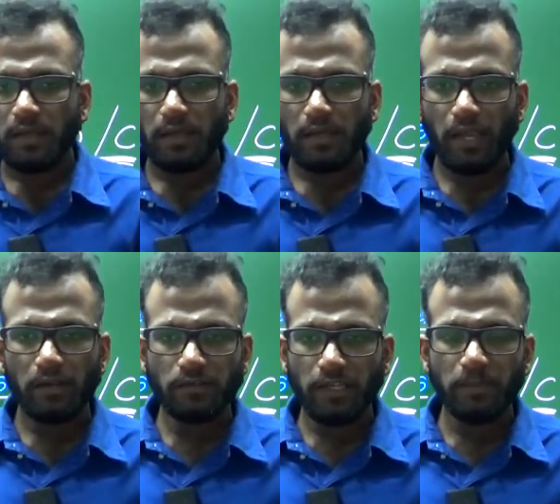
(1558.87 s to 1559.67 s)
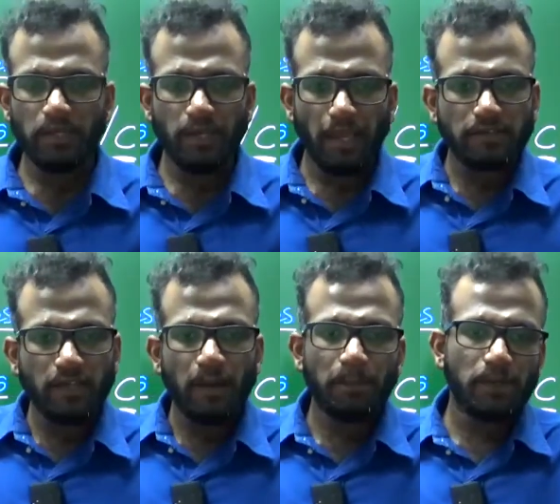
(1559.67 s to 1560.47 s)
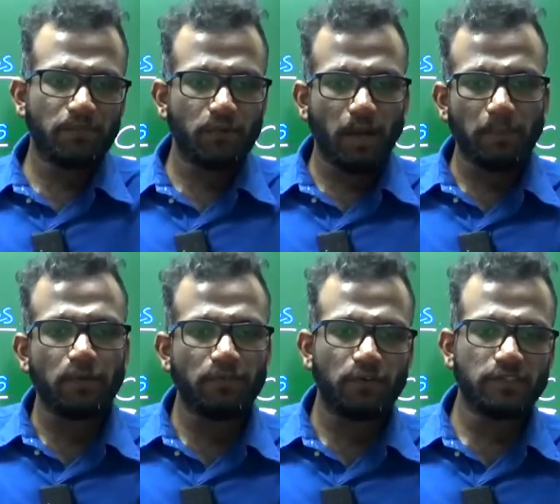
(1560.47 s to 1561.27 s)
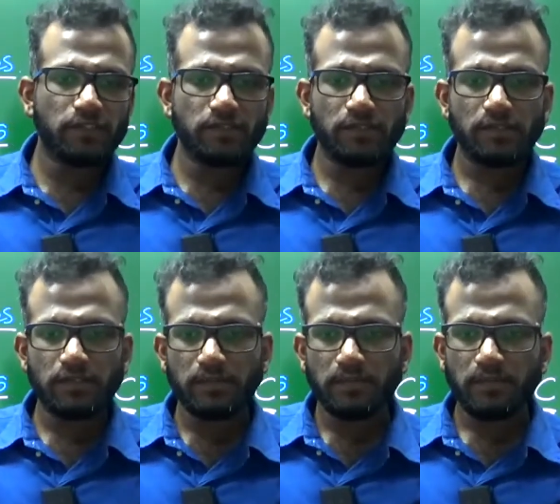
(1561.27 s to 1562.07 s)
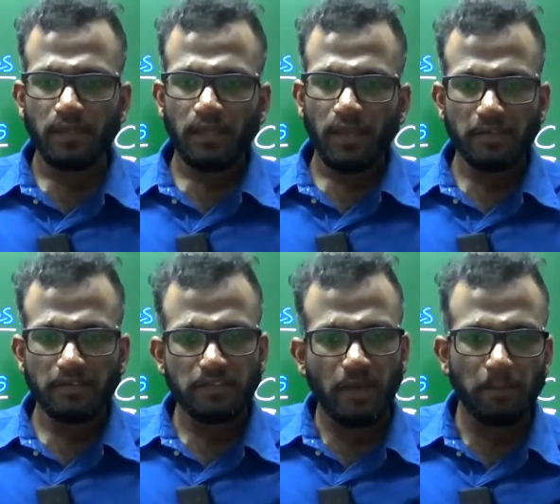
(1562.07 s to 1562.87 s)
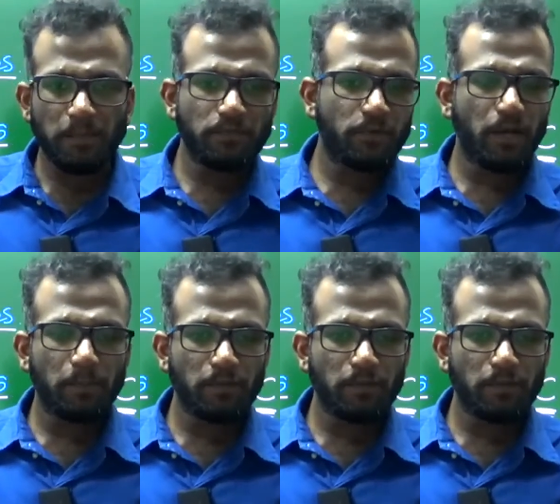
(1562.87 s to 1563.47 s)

Can you send me example for couple of forces? Example for couple of